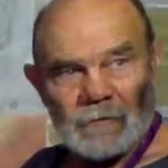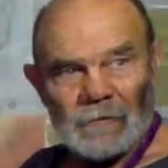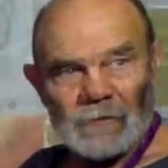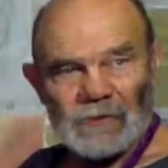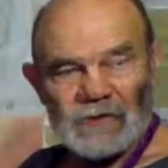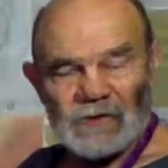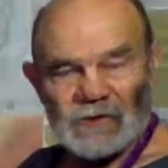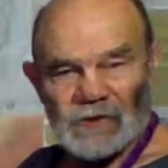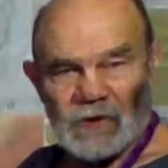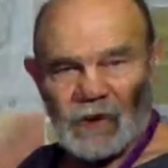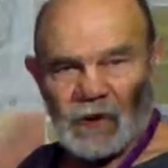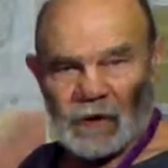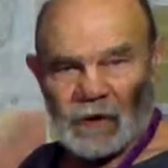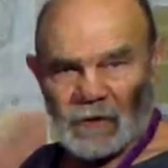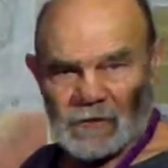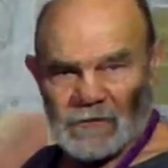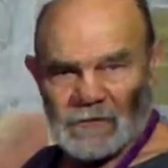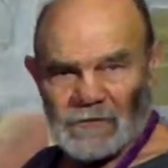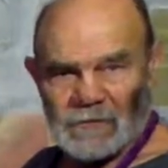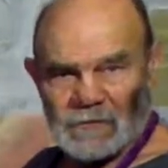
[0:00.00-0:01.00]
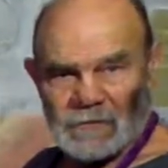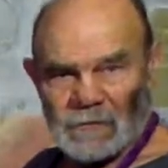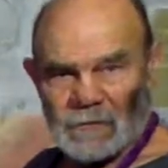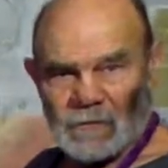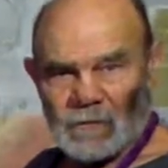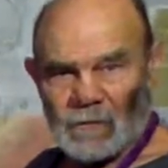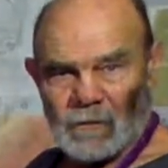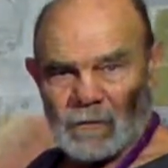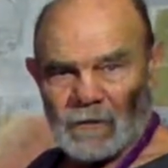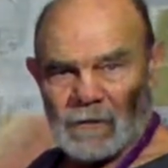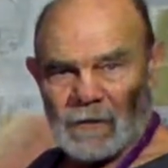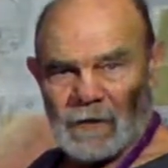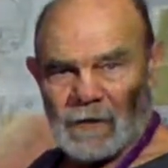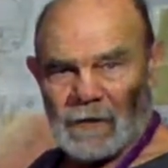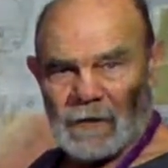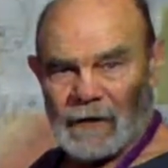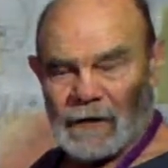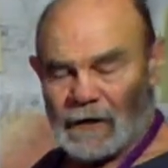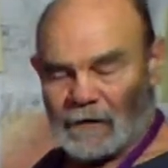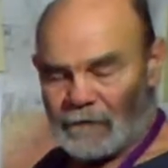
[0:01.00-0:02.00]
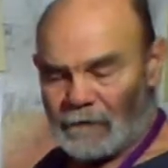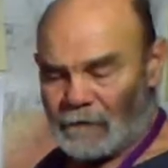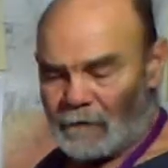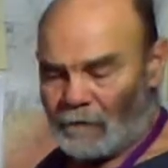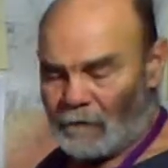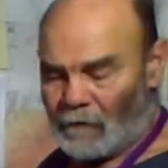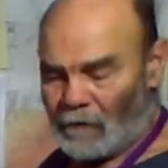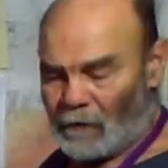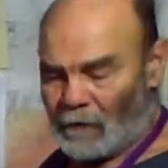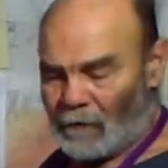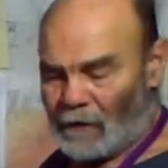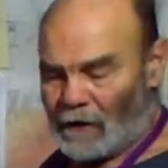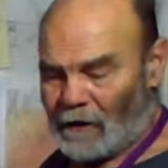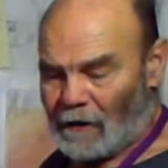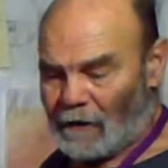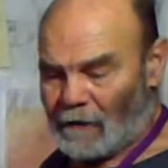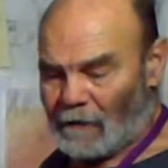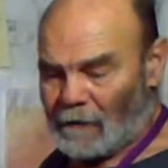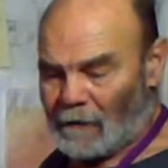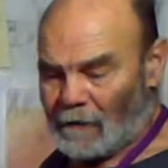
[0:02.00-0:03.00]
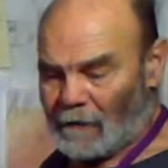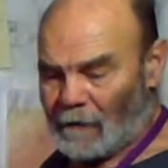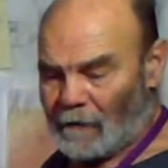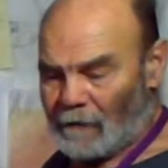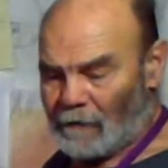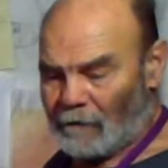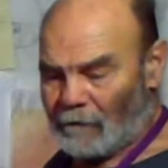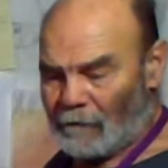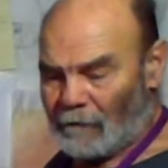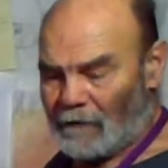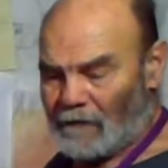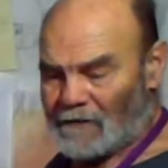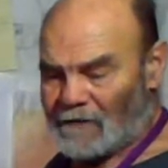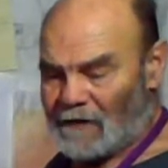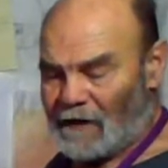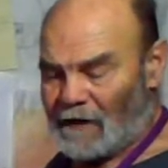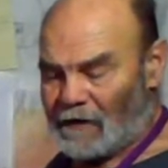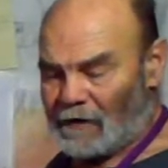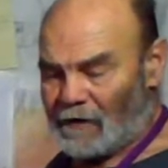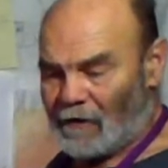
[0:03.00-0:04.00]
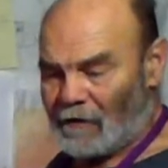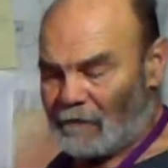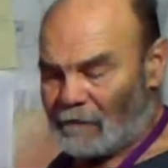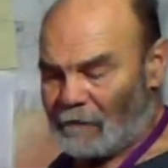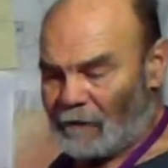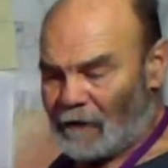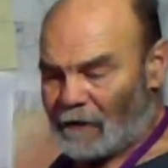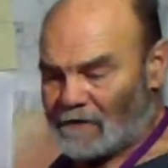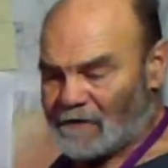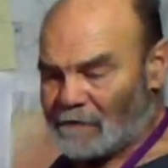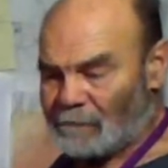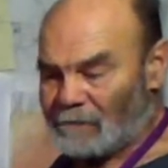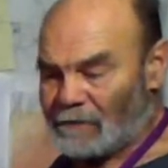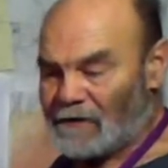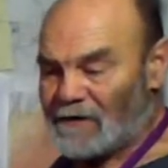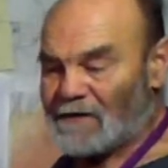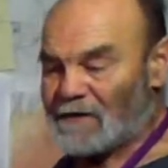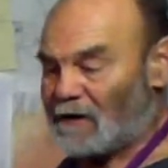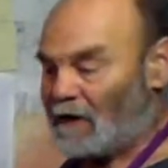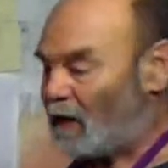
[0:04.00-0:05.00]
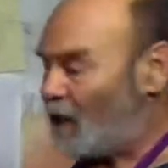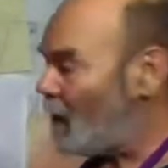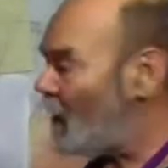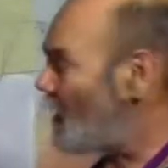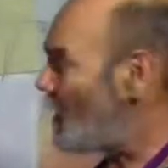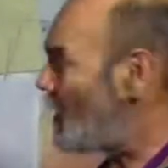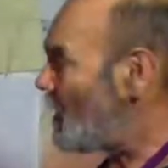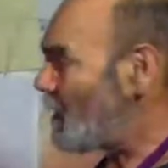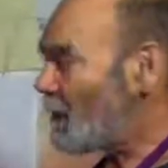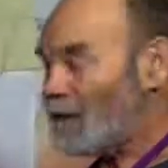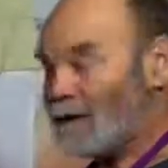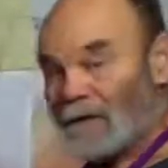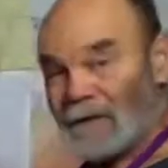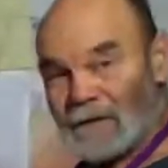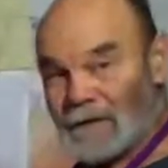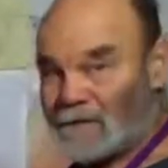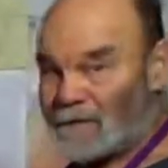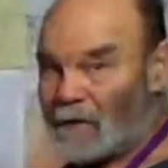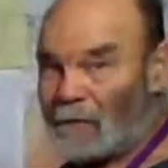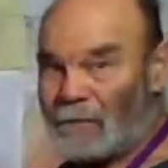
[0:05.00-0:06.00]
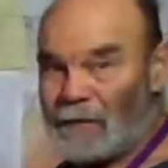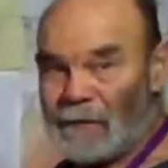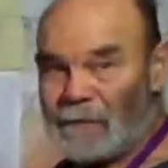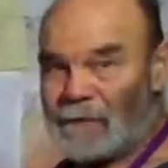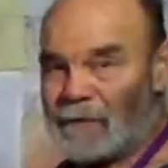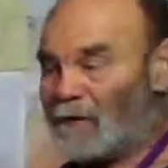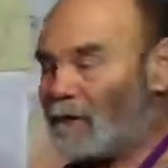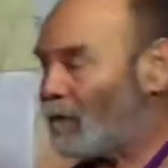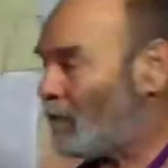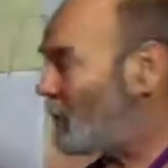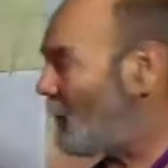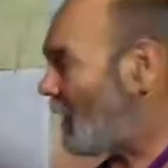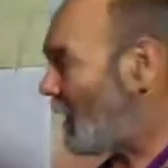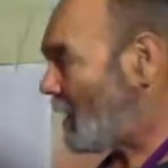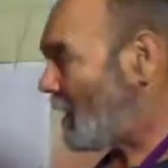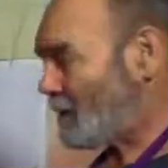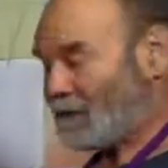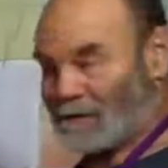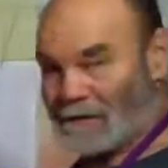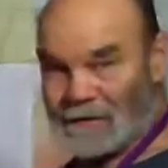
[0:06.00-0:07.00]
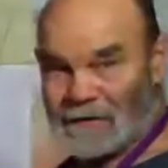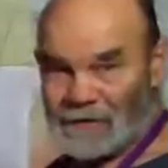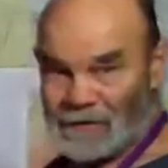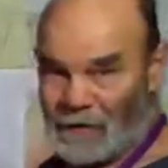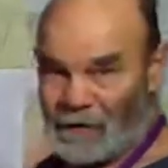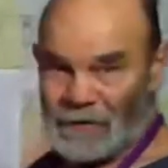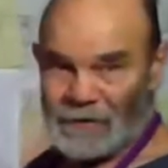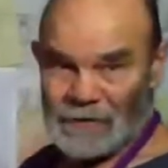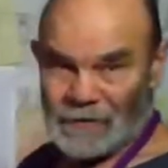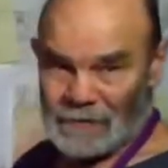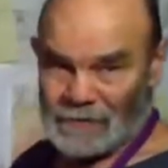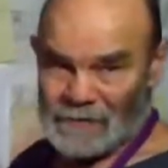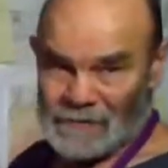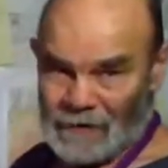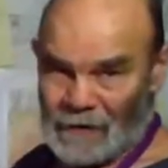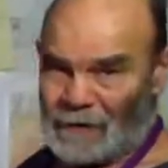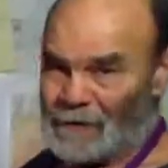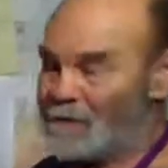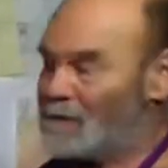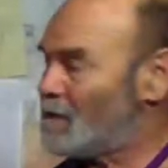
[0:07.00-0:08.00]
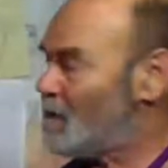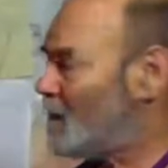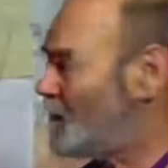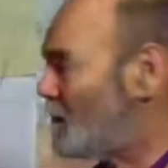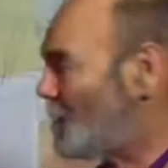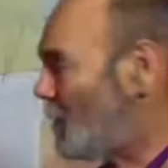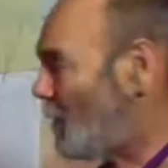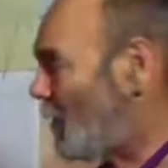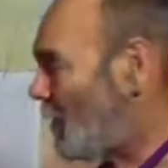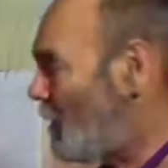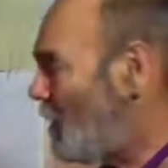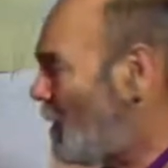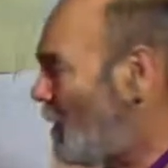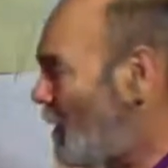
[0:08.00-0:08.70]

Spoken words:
stars, and for the sake of simplicity, some people don't realize that these stars are suns. So,